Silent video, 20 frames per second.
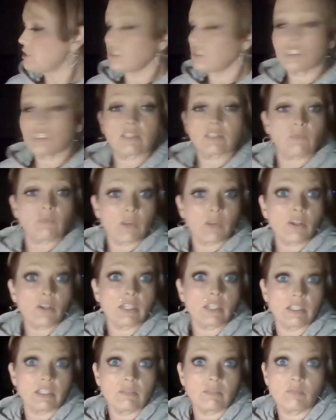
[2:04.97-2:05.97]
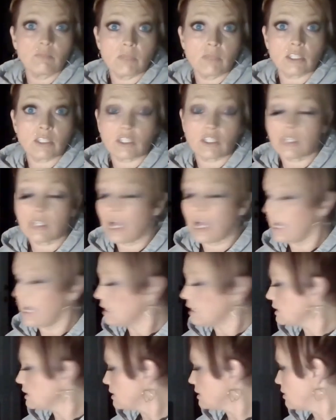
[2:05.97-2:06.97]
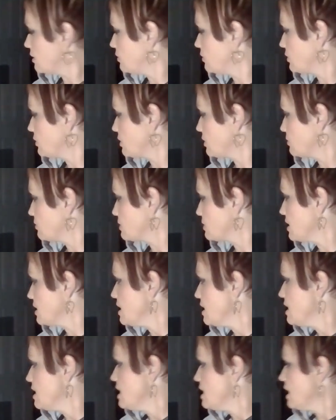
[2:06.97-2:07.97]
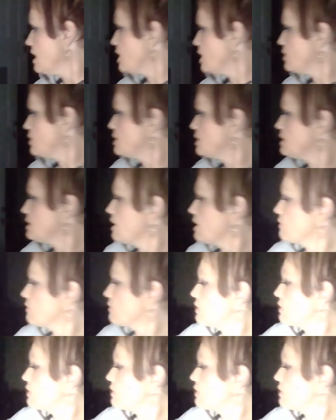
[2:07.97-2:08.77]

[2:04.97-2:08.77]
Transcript: just very much alike on those. And then I've